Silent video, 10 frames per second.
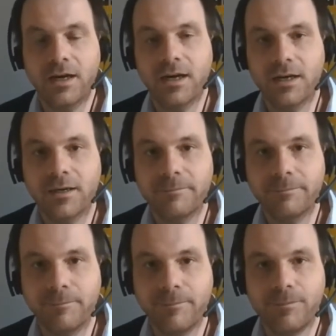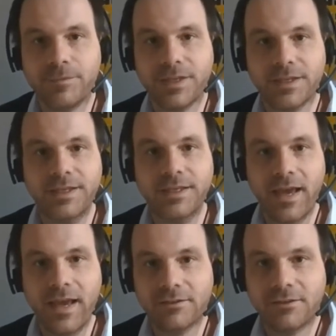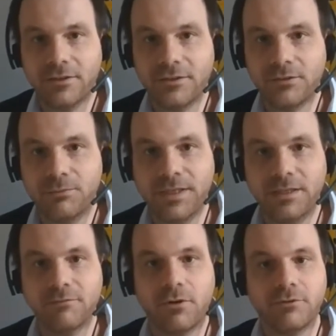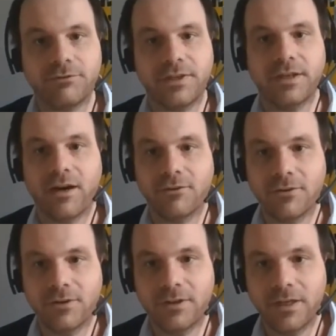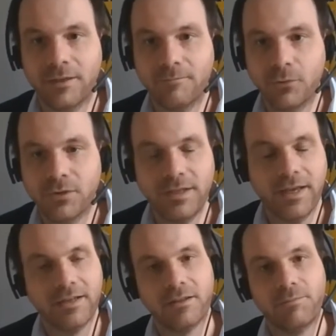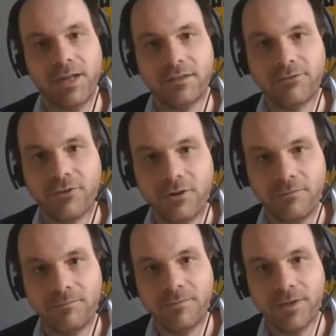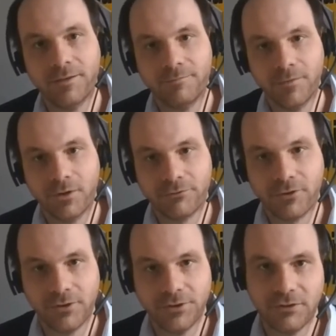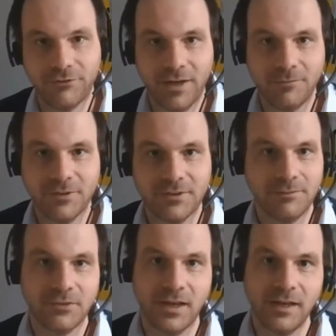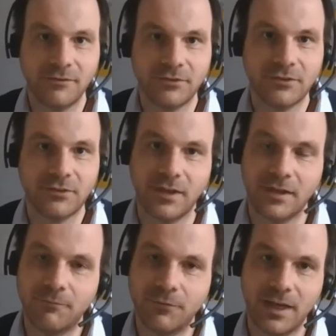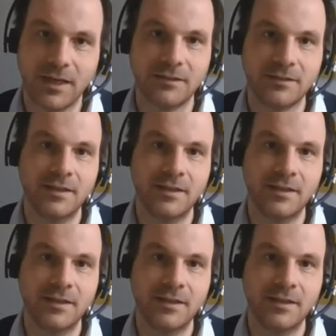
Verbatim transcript: Um, the key actors we involved in our um, multi-actor platform, um, of course, the farmers themselves. Um, we had